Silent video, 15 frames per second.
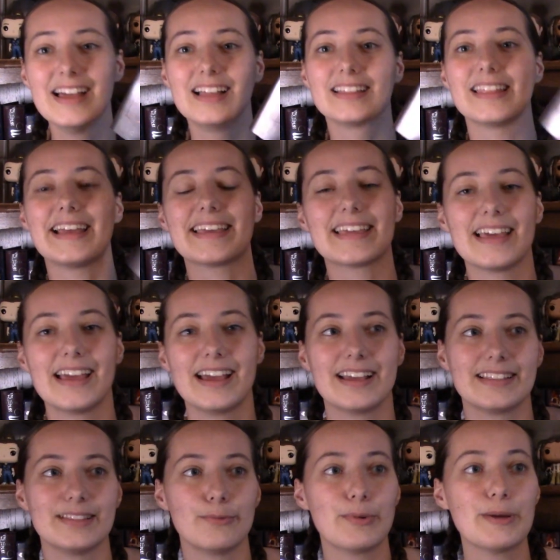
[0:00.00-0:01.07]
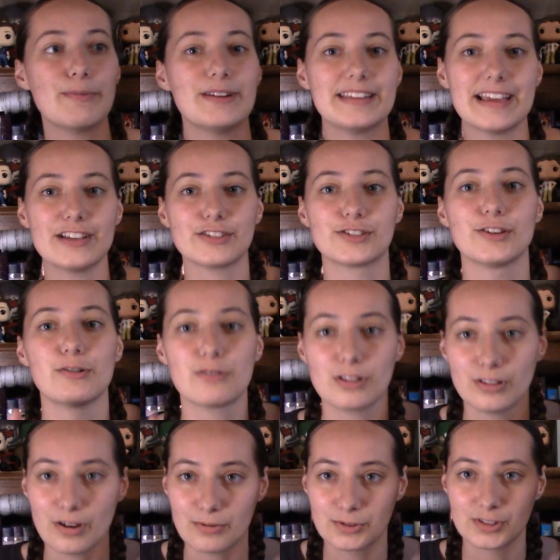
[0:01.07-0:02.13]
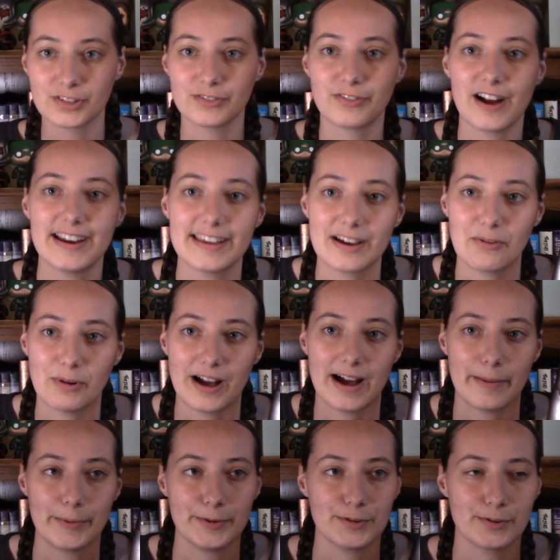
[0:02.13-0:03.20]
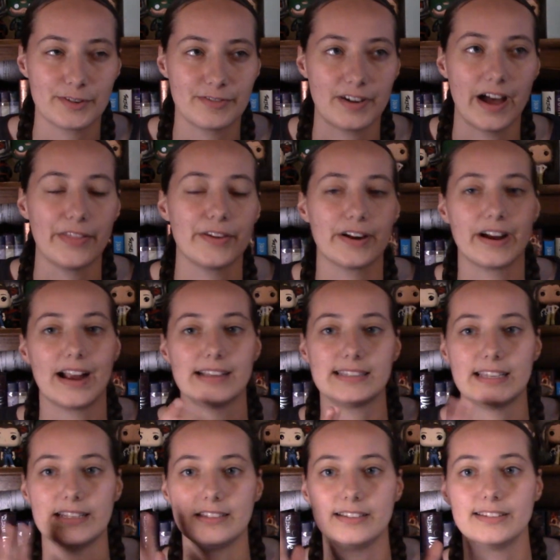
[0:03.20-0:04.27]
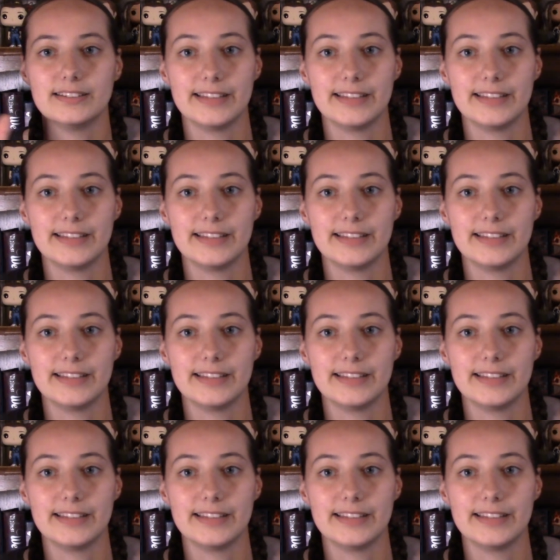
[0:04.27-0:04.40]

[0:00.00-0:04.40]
Like, we would get so close to finding out what happened to her father, and then,